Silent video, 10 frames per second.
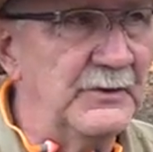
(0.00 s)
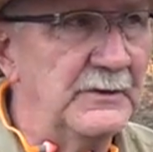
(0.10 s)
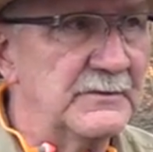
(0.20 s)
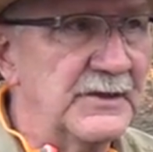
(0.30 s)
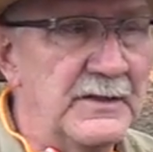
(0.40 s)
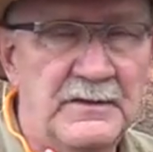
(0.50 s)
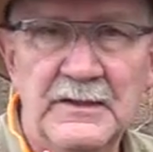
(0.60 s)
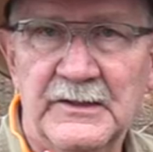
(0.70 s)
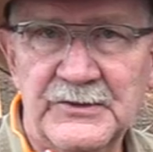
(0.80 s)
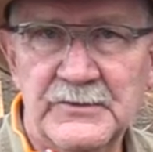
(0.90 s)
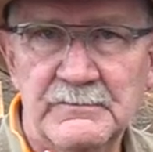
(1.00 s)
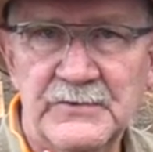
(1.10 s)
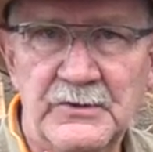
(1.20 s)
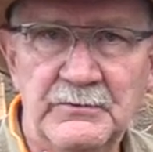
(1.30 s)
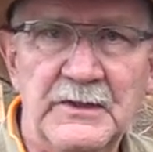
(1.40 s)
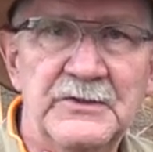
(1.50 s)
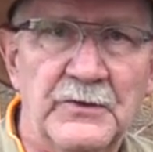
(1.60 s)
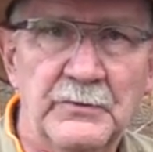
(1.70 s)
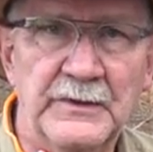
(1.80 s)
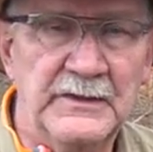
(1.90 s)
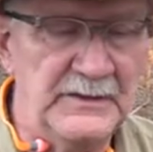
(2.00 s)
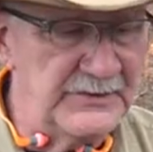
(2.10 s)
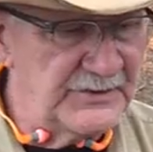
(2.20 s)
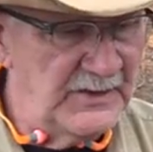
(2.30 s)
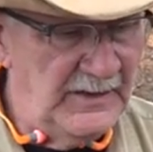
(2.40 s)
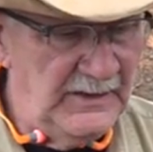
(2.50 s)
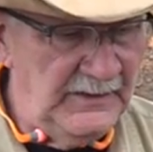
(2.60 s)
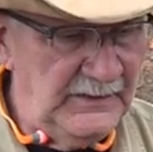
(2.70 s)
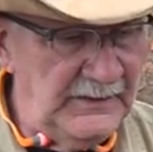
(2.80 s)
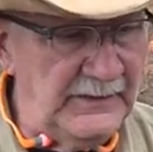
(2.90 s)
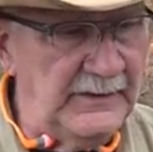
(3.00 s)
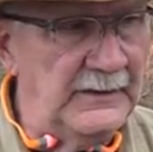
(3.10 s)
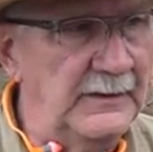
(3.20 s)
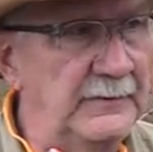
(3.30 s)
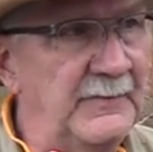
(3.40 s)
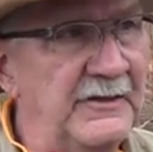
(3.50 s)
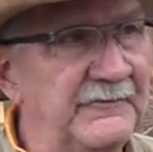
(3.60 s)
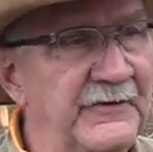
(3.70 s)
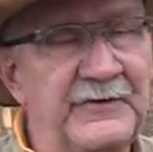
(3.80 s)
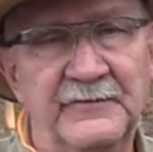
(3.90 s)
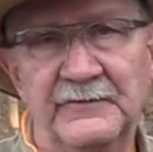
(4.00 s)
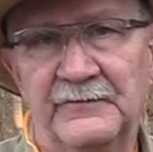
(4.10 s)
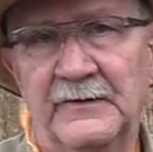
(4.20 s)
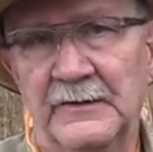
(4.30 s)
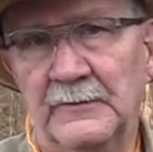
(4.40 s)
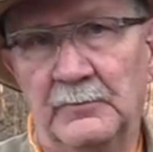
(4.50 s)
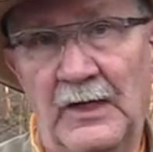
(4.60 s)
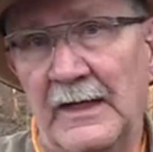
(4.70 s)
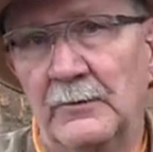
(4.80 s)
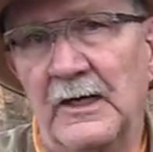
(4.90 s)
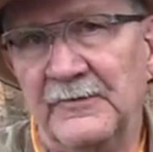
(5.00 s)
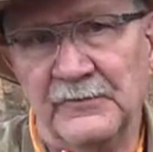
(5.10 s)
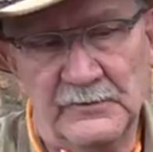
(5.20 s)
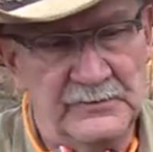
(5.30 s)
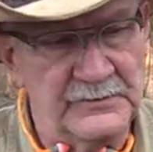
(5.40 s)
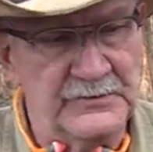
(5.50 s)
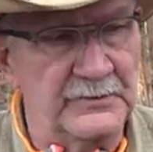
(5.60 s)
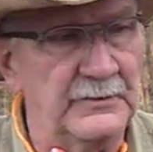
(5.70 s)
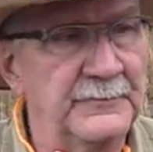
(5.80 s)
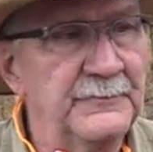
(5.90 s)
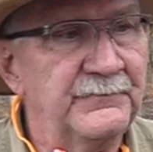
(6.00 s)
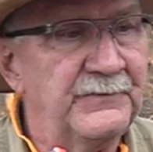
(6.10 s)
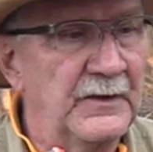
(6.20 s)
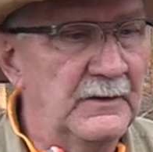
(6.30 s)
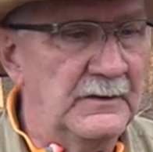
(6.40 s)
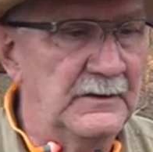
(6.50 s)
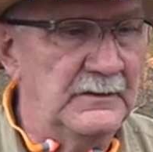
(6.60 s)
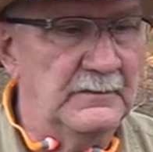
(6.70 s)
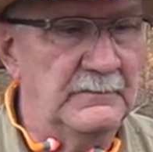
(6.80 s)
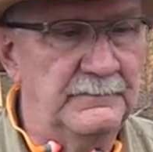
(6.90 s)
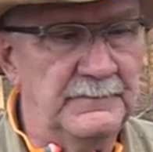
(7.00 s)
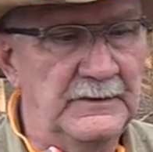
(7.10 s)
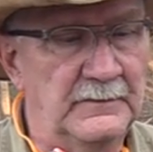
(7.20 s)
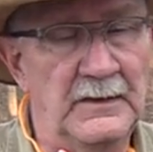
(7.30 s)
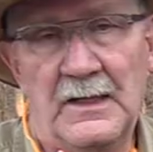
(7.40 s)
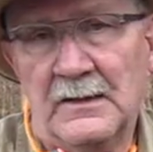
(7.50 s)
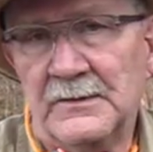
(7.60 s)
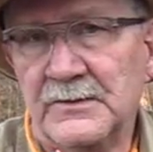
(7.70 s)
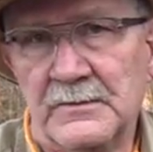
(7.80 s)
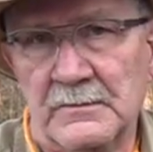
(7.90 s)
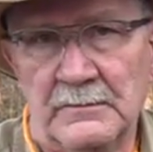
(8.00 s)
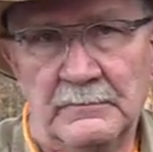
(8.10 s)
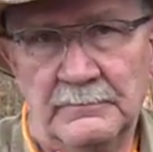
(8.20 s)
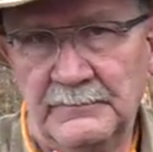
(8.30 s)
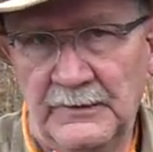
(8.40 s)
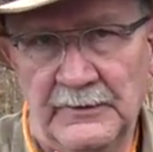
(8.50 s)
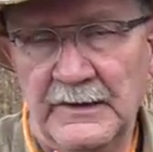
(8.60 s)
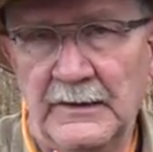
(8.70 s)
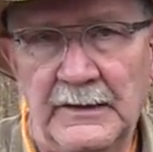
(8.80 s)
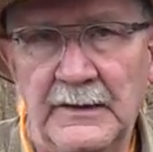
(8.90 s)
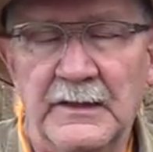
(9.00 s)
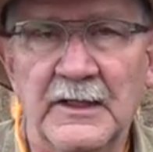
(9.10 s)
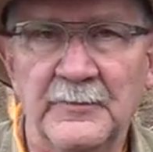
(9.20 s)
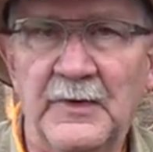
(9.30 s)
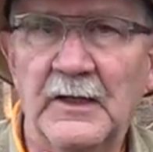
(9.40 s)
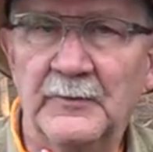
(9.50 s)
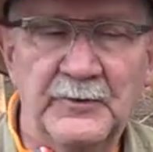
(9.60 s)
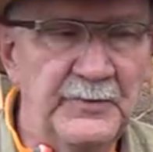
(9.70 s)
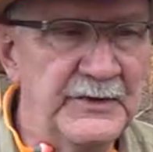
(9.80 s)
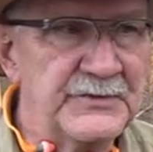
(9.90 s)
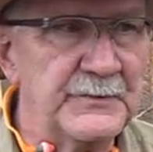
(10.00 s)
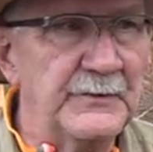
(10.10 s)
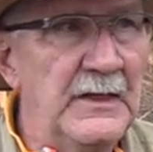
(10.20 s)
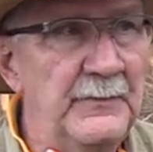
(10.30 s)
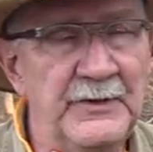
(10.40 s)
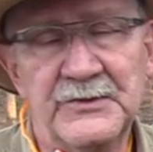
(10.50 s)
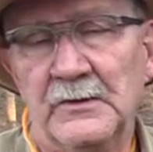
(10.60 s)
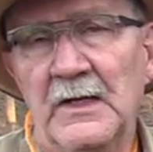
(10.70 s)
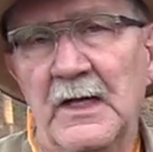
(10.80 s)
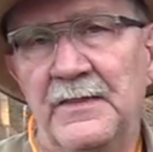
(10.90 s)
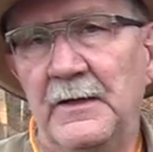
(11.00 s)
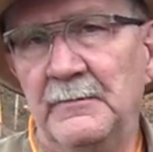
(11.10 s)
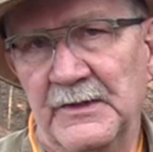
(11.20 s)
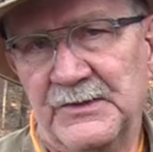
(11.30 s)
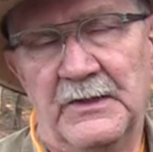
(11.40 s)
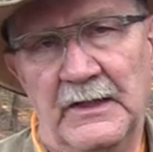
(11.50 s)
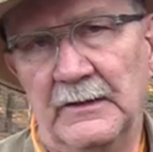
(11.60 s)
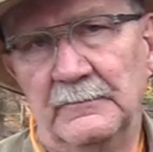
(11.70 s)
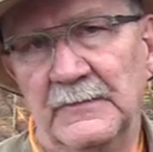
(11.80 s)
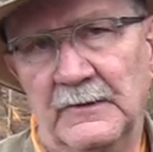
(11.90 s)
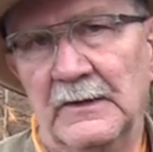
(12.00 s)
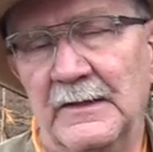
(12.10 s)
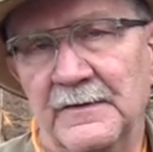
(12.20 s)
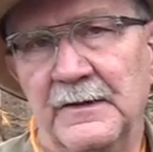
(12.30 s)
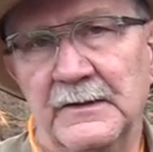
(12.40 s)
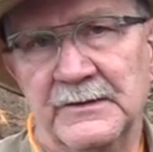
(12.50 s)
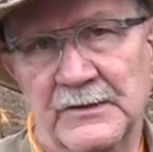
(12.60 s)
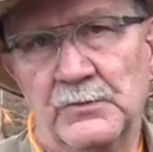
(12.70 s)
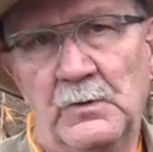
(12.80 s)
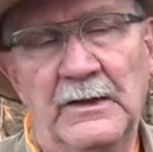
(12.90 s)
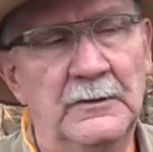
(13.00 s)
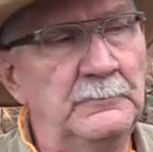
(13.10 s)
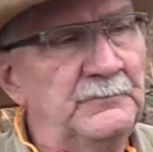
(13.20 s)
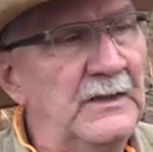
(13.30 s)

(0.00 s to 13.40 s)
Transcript: but say this, shoot these old guns, and make fun of uh, black rifles or or uh, Glocks or you know any any kind of polymer pistol pistol. They're missing out on a lot of things as well.